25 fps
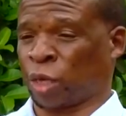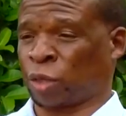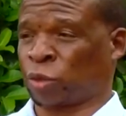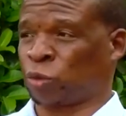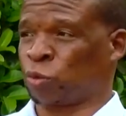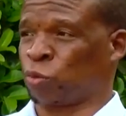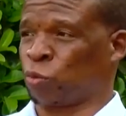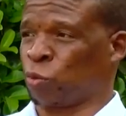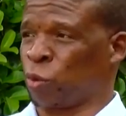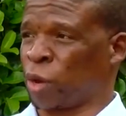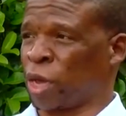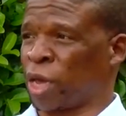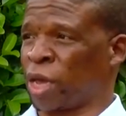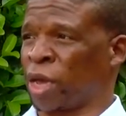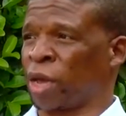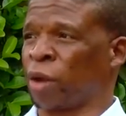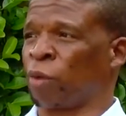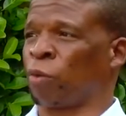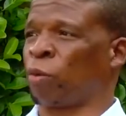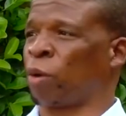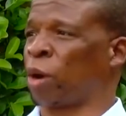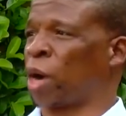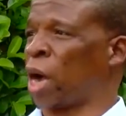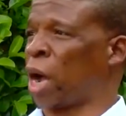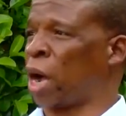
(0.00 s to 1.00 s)
to wear,
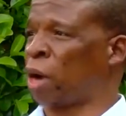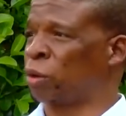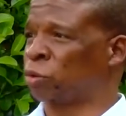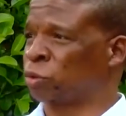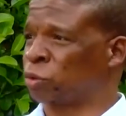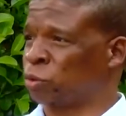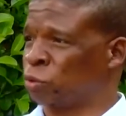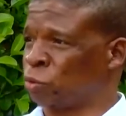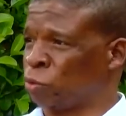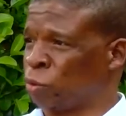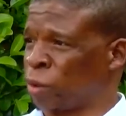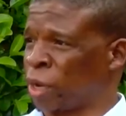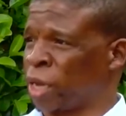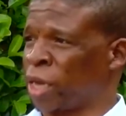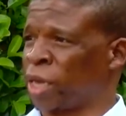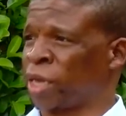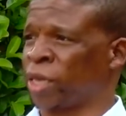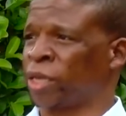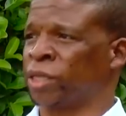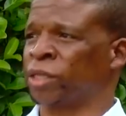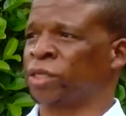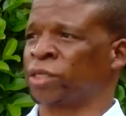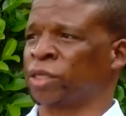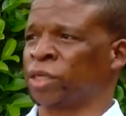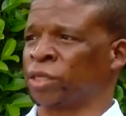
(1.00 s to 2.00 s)
how to
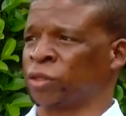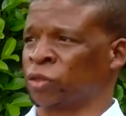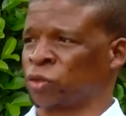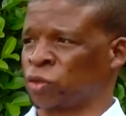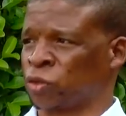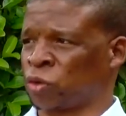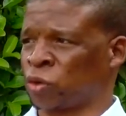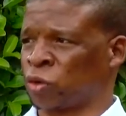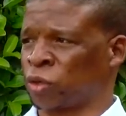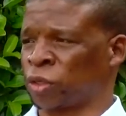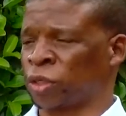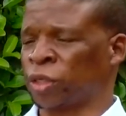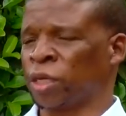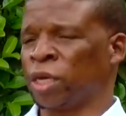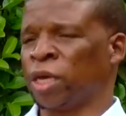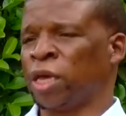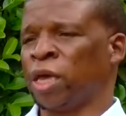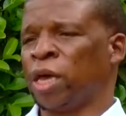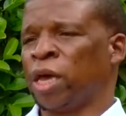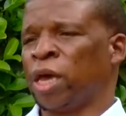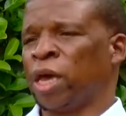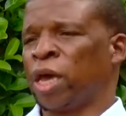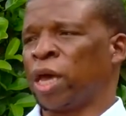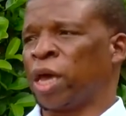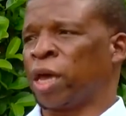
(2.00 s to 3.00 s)
wear it, and so on.
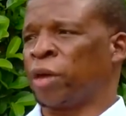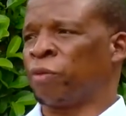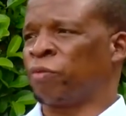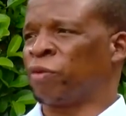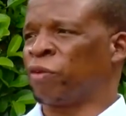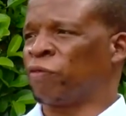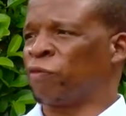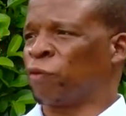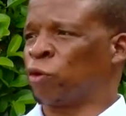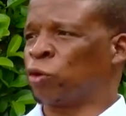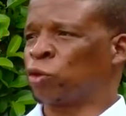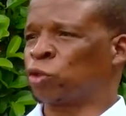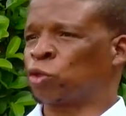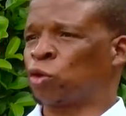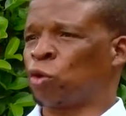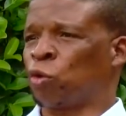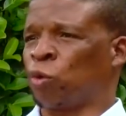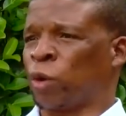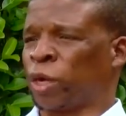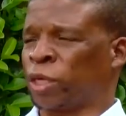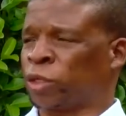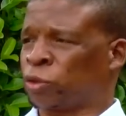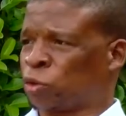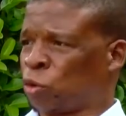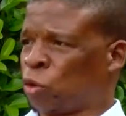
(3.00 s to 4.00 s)
And we've also
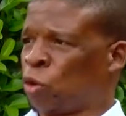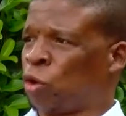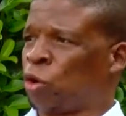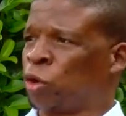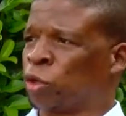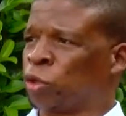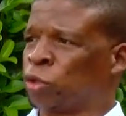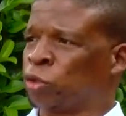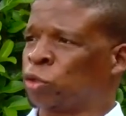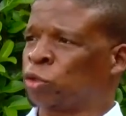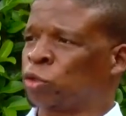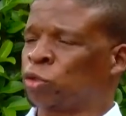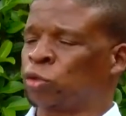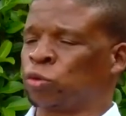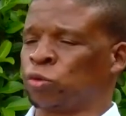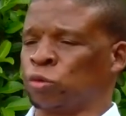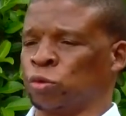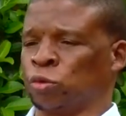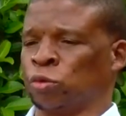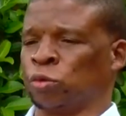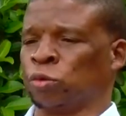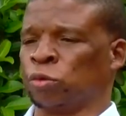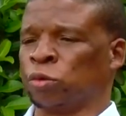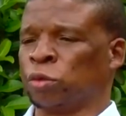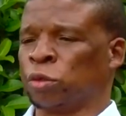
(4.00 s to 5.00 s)
went on
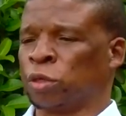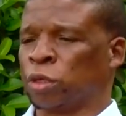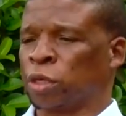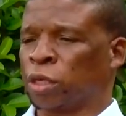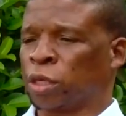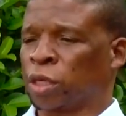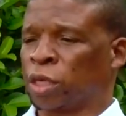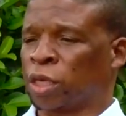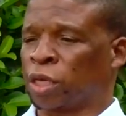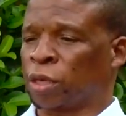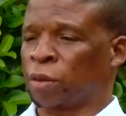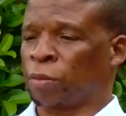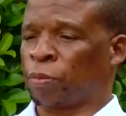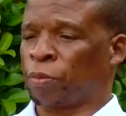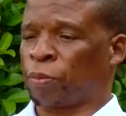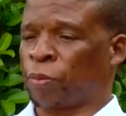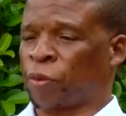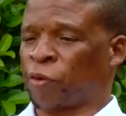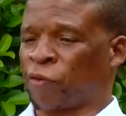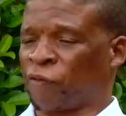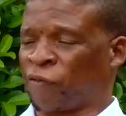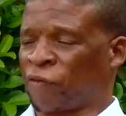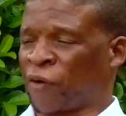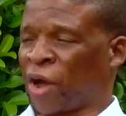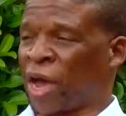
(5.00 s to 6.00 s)
to
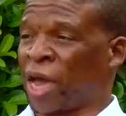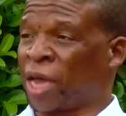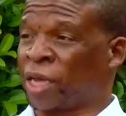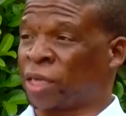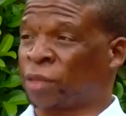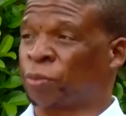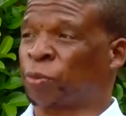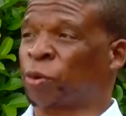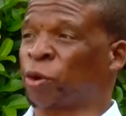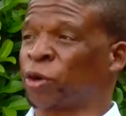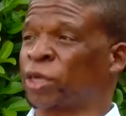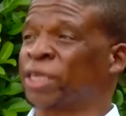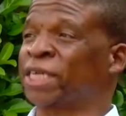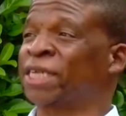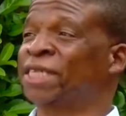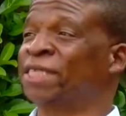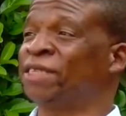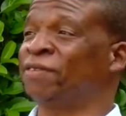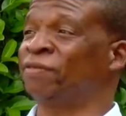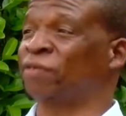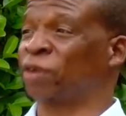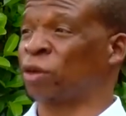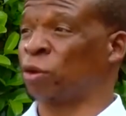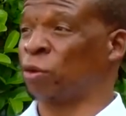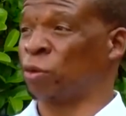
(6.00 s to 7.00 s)
provide
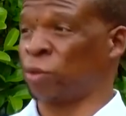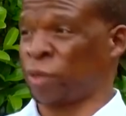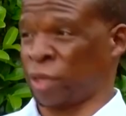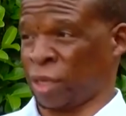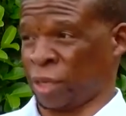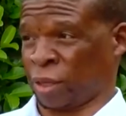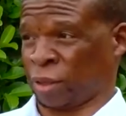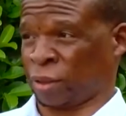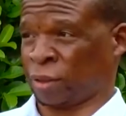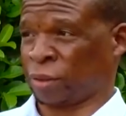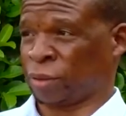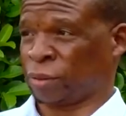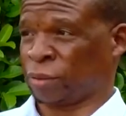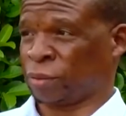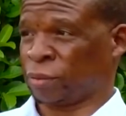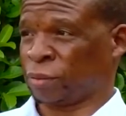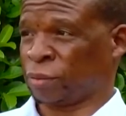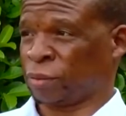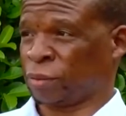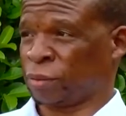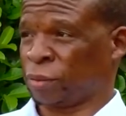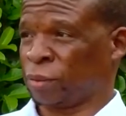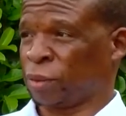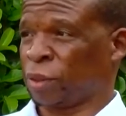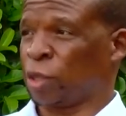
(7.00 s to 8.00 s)
protective clothing
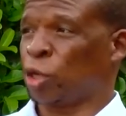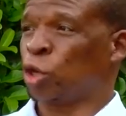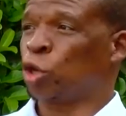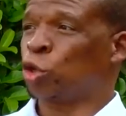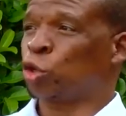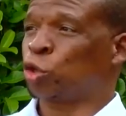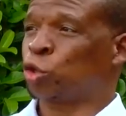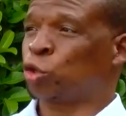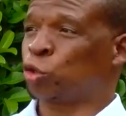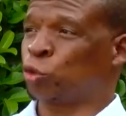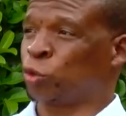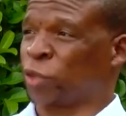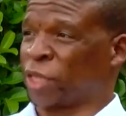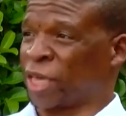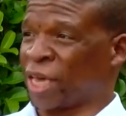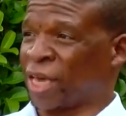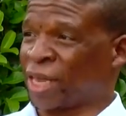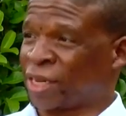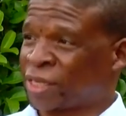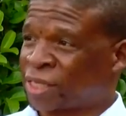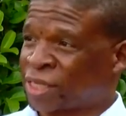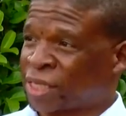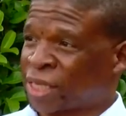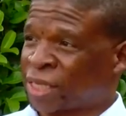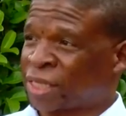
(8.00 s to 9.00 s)
to the
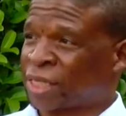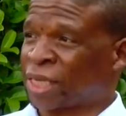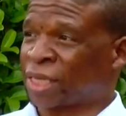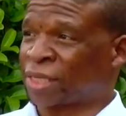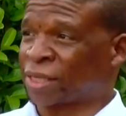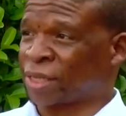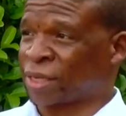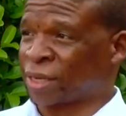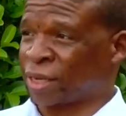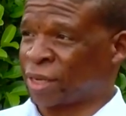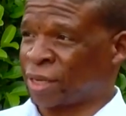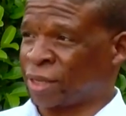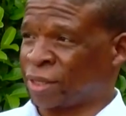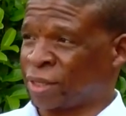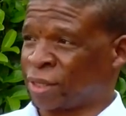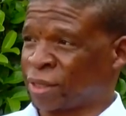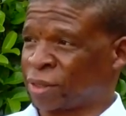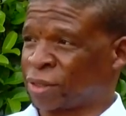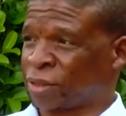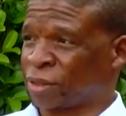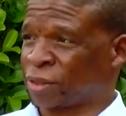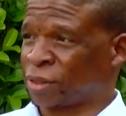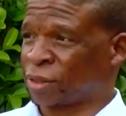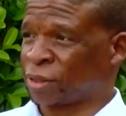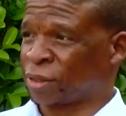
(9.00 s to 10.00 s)
health centers and
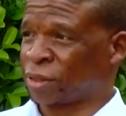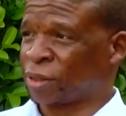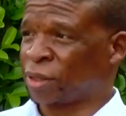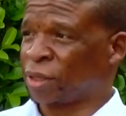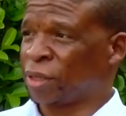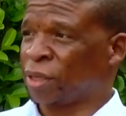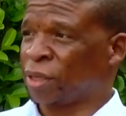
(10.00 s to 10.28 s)
clinics